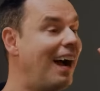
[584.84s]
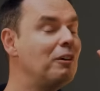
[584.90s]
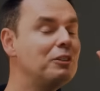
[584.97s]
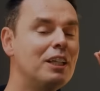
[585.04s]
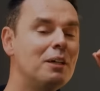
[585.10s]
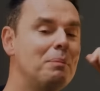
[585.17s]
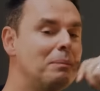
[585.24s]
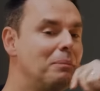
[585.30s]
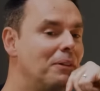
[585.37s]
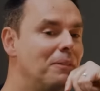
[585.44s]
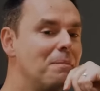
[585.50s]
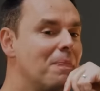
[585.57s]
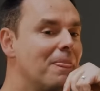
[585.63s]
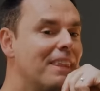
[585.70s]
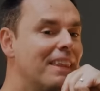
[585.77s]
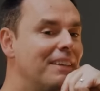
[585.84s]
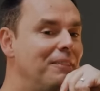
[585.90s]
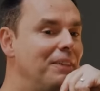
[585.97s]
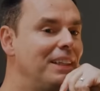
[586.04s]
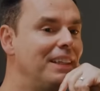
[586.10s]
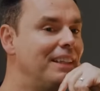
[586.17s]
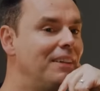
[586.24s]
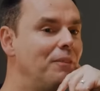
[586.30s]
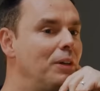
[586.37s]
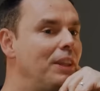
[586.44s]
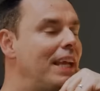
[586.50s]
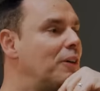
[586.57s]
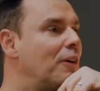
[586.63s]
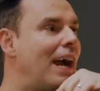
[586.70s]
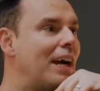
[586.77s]
I always tell people, when
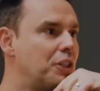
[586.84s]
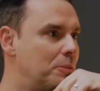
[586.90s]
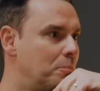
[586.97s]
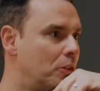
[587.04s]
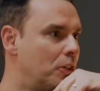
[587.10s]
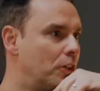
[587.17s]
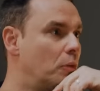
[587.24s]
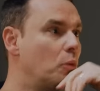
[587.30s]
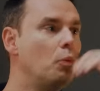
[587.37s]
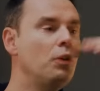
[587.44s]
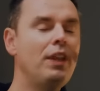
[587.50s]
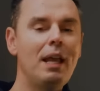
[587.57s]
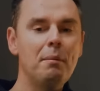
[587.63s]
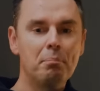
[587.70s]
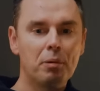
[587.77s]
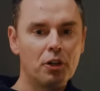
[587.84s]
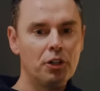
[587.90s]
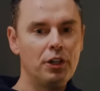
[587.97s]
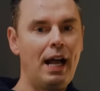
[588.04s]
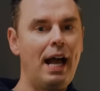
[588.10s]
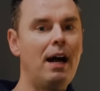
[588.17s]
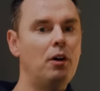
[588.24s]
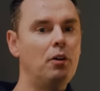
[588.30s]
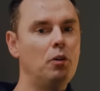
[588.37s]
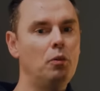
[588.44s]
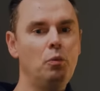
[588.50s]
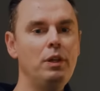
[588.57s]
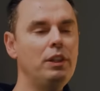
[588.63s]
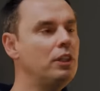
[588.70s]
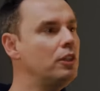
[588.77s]
they crash and burn, when they burn out,
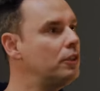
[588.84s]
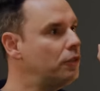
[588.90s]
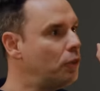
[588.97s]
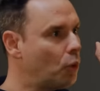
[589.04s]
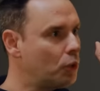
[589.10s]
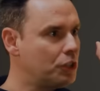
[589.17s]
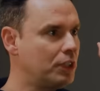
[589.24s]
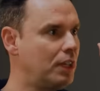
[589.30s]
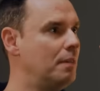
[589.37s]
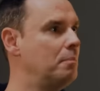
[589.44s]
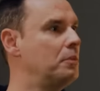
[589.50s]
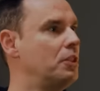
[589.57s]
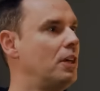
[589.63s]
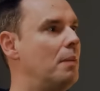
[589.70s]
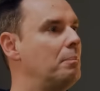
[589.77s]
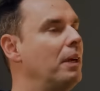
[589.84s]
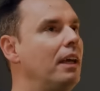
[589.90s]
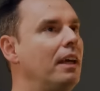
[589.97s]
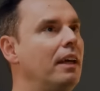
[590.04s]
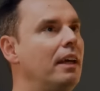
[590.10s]
when the divorce comes up,